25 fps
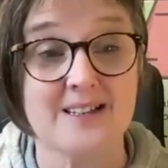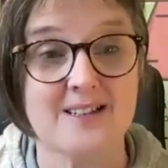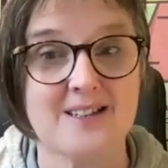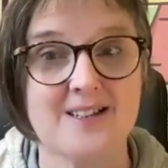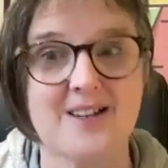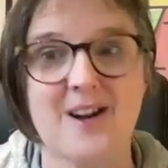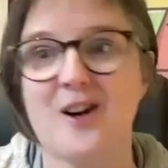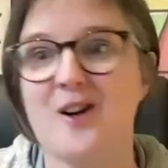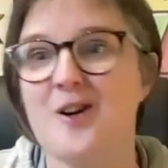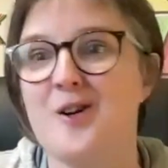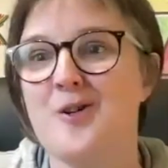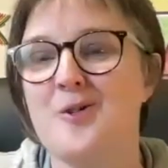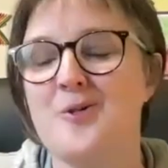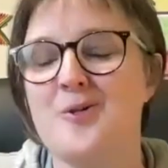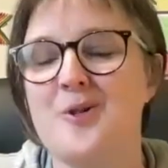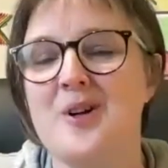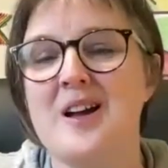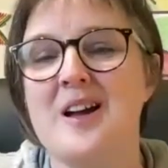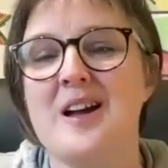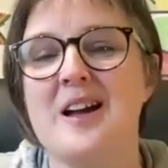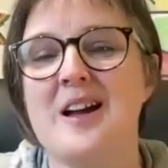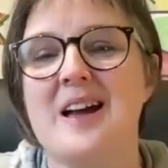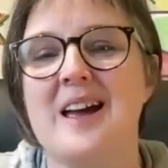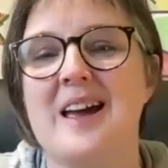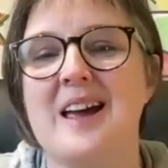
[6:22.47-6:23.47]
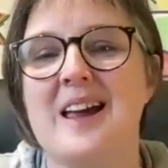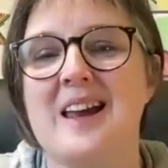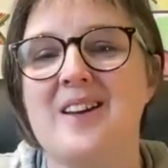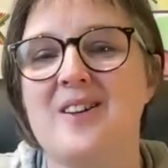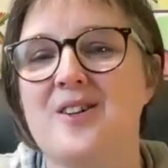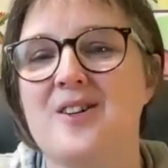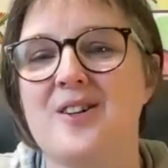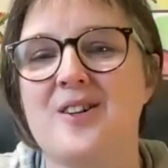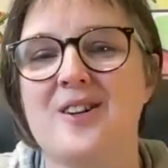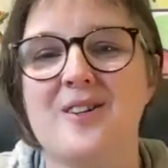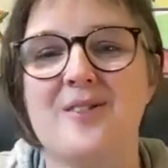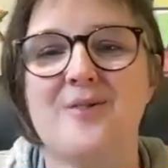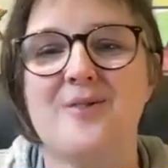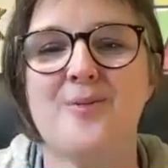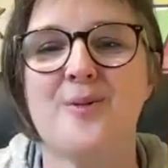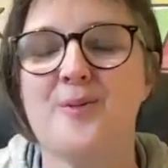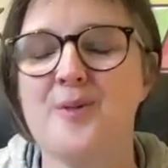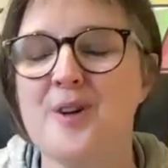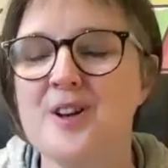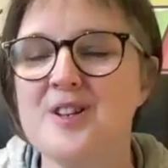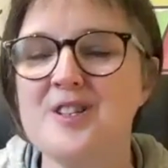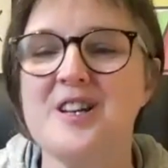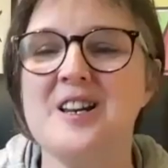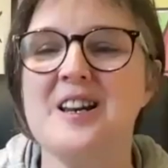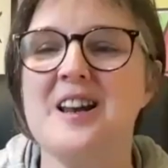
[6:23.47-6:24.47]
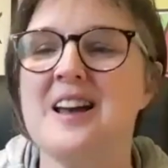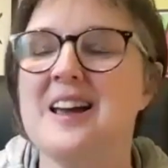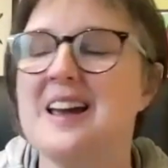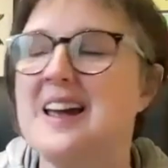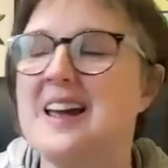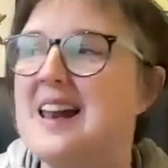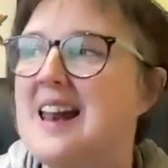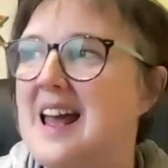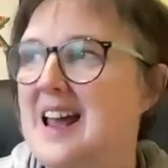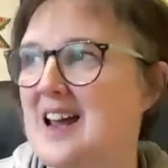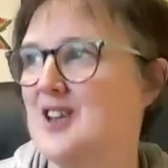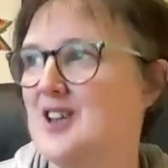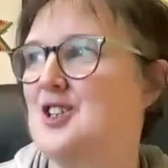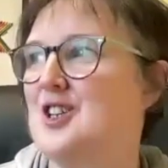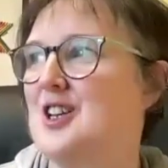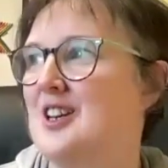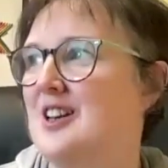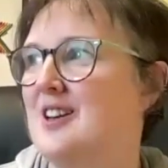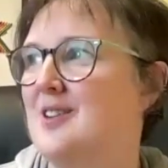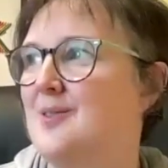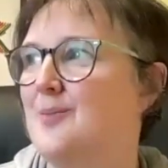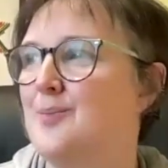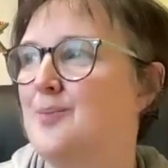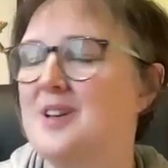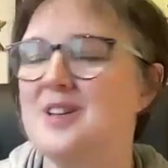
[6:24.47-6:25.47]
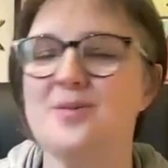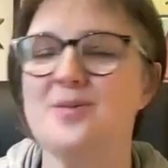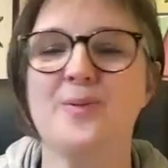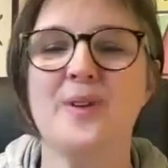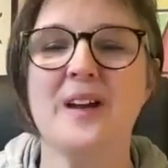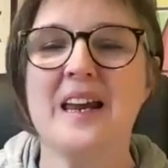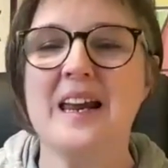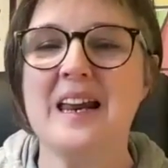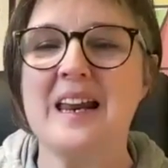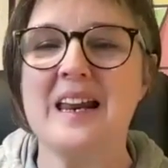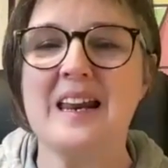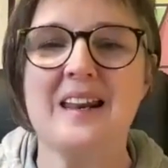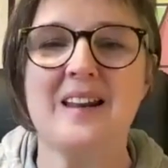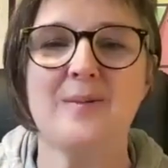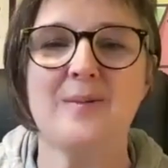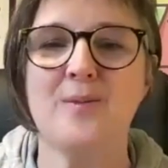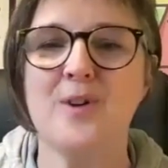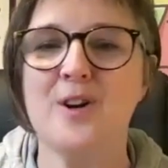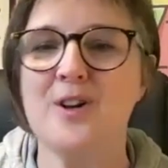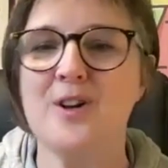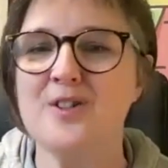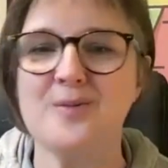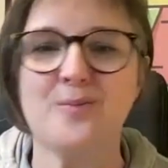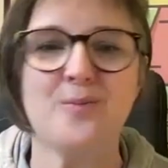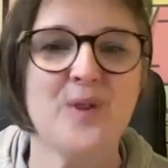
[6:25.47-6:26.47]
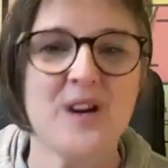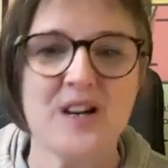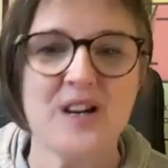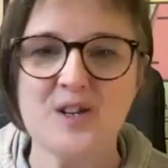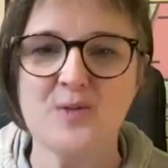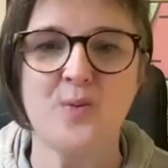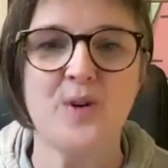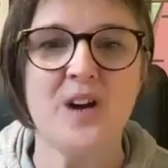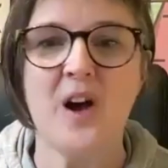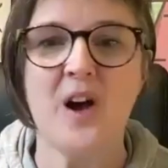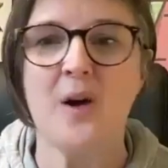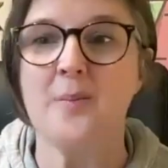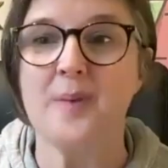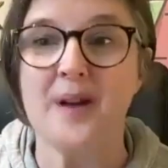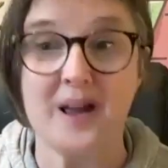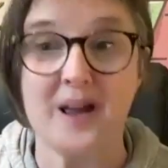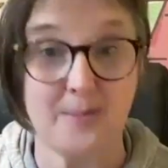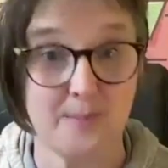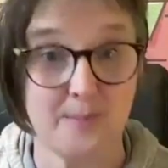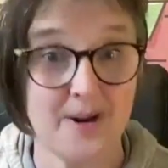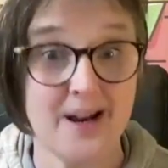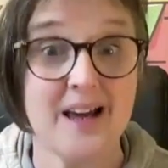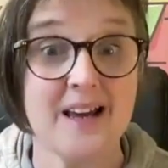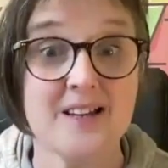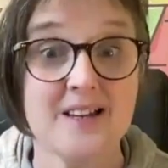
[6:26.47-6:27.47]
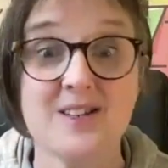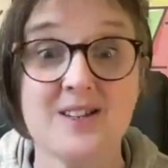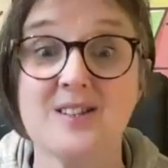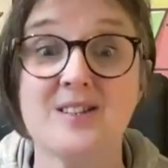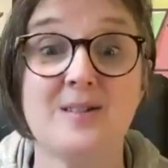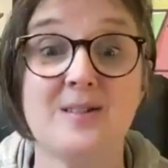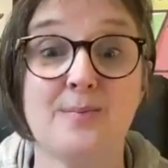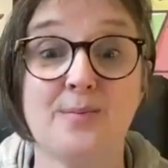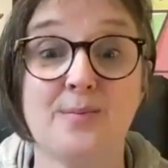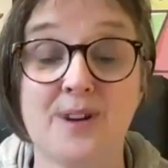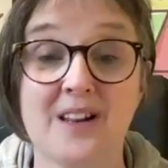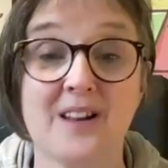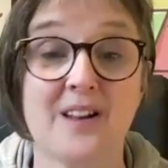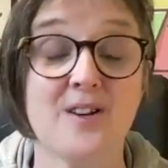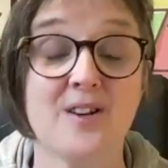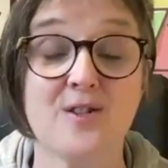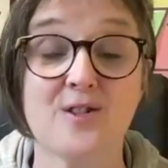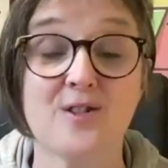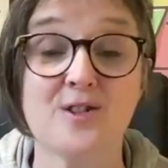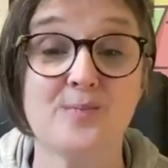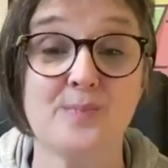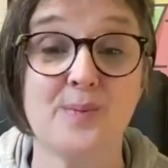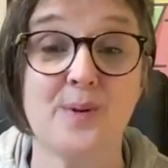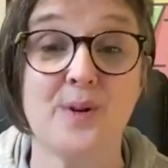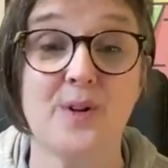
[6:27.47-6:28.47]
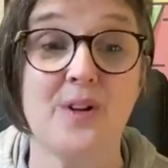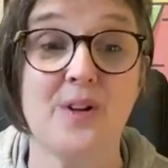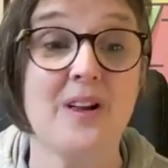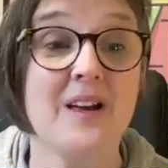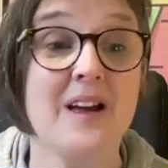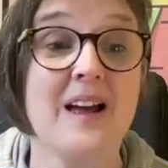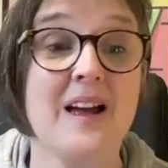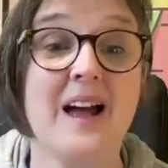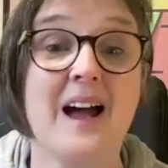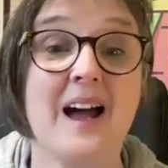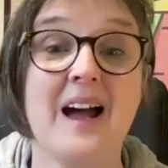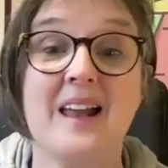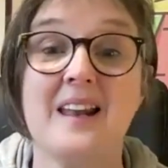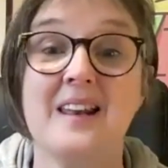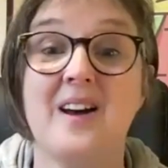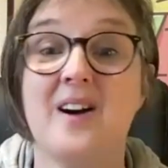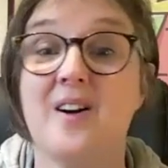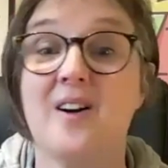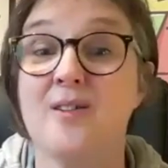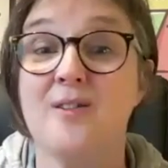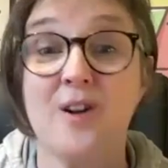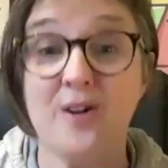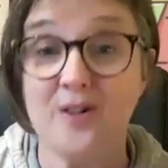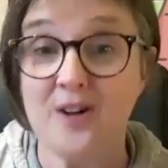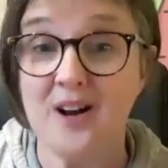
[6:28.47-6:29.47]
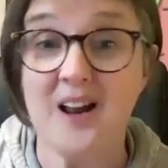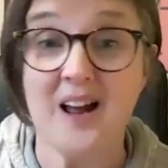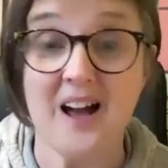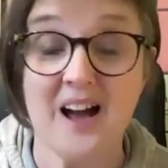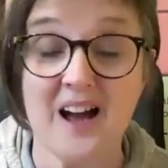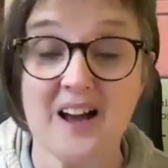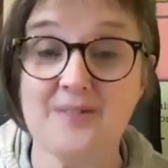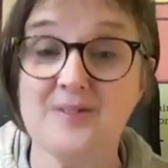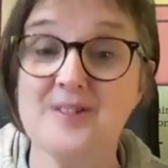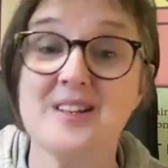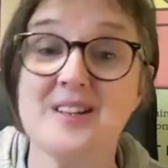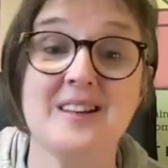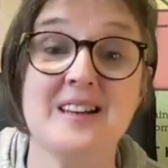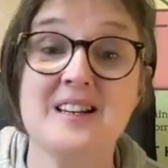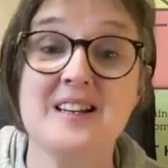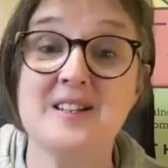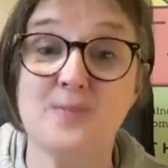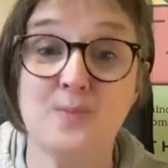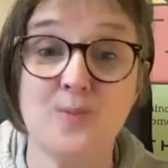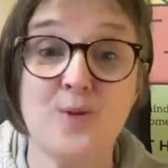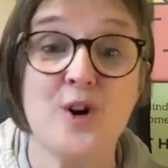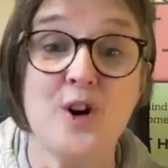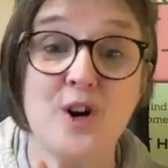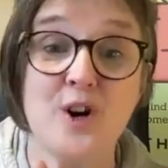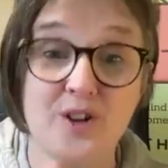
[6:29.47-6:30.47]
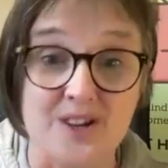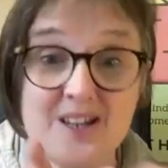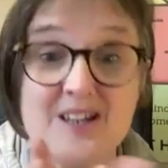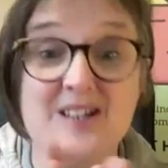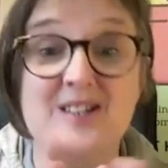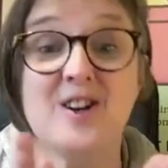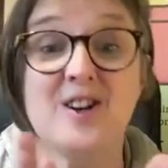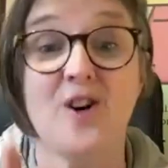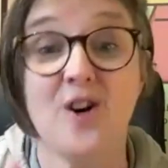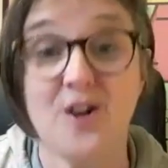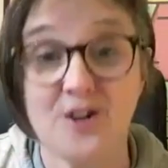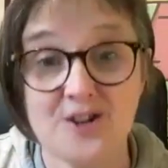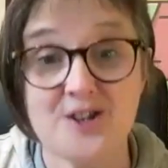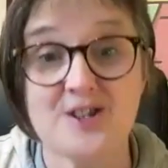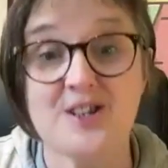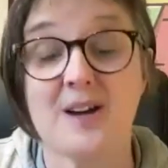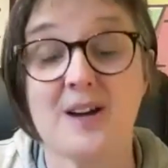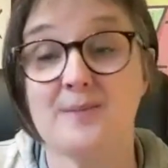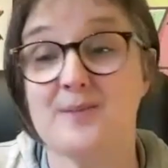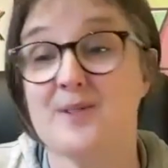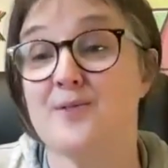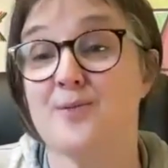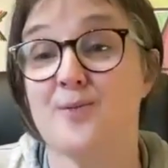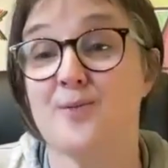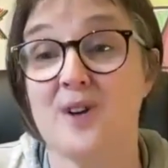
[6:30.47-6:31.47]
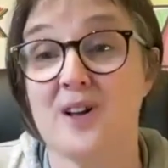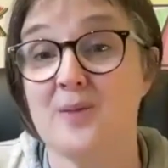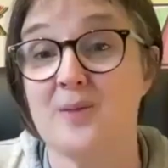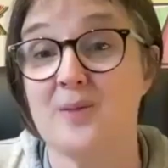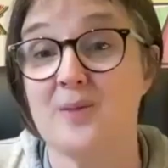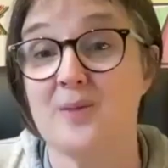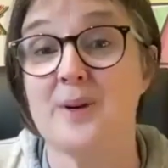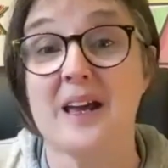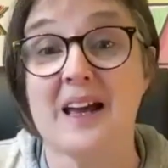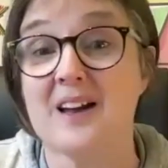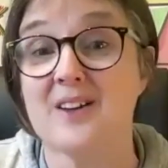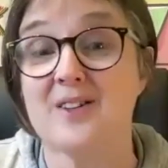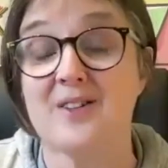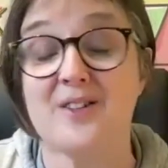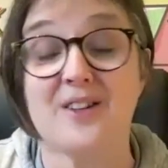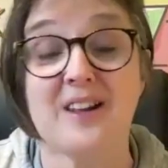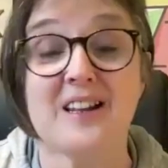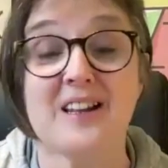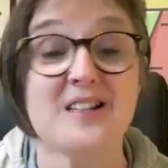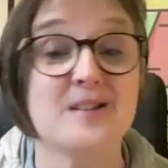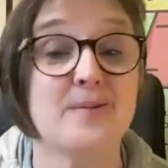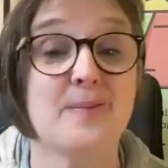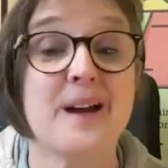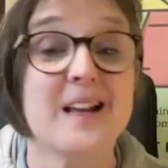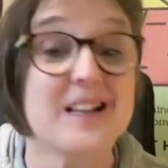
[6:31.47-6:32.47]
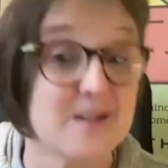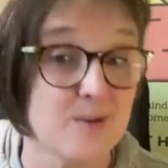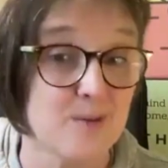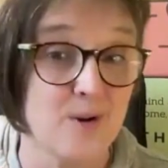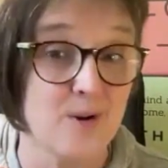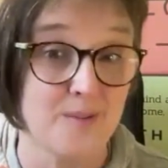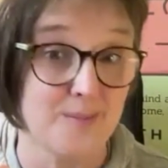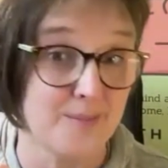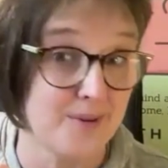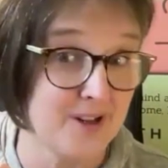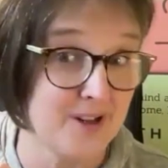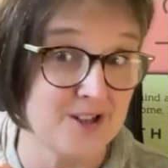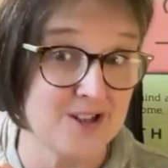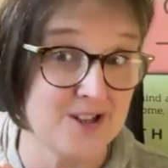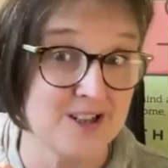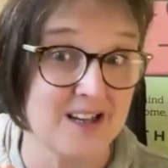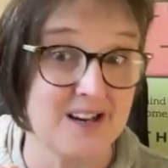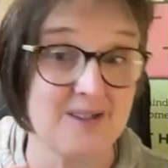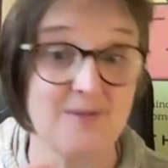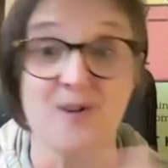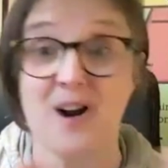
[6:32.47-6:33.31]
So if we're wanting a connection between the world in which we are being placed to bring the gospel and our own lives, this concept of well-being, I don't think there's a better one personally.